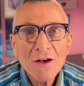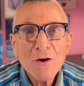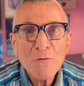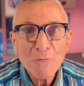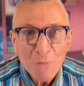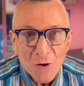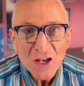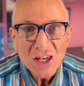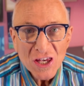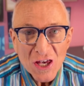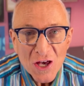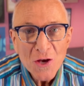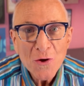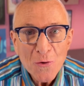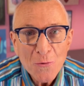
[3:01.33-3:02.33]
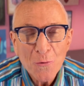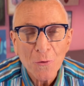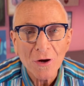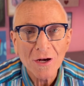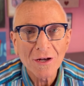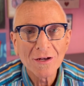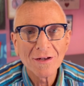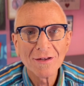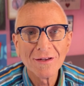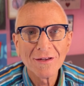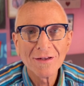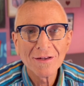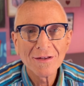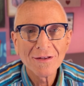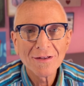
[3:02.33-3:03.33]
for you.
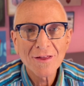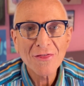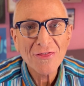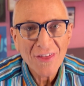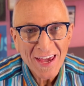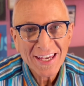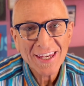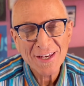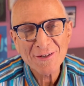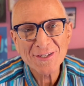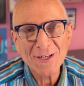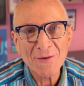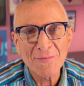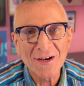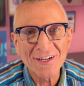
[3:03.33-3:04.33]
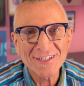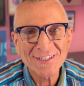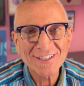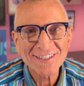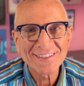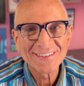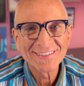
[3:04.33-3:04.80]
Thank you so much.